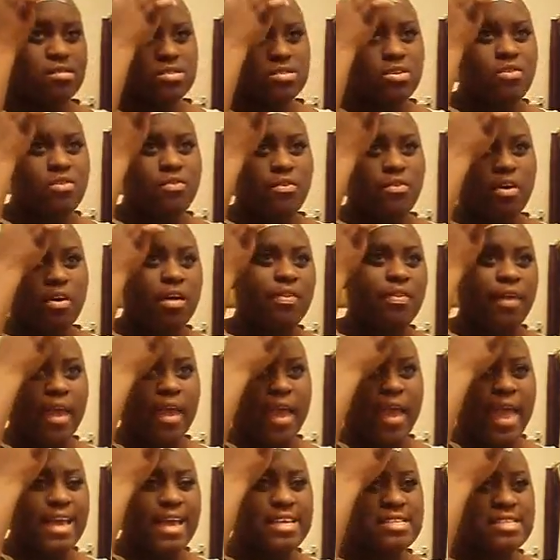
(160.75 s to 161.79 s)
So for all the
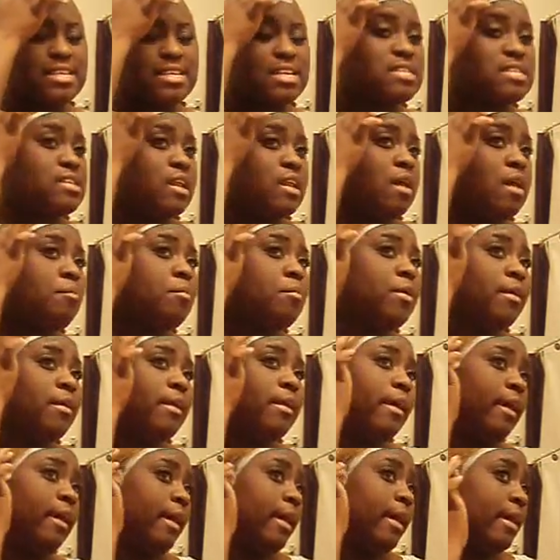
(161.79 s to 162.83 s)
access that I'm going
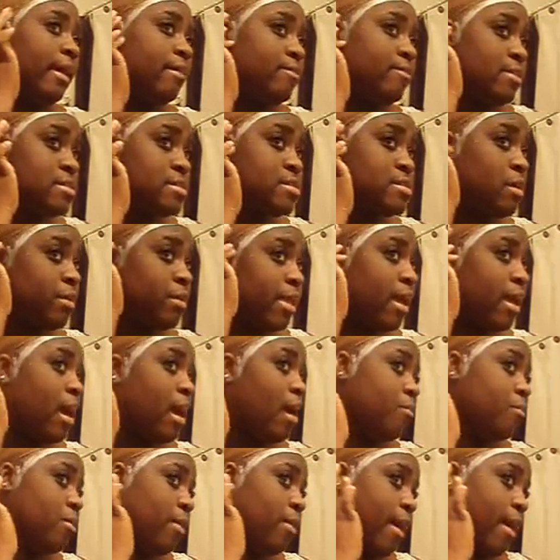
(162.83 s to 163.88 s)
to have, because I,
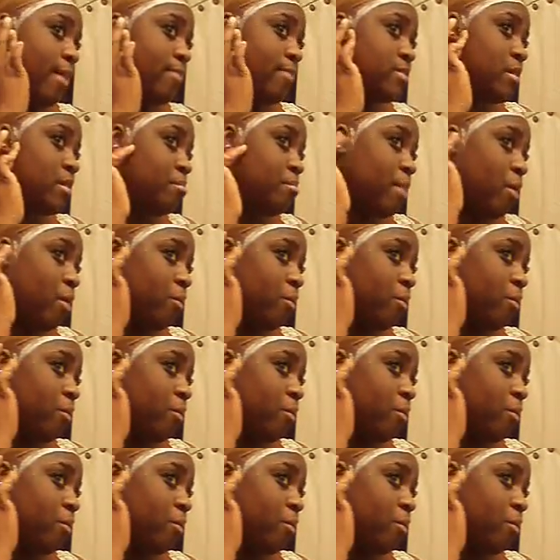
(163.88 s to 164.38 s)
yeah, I will have some.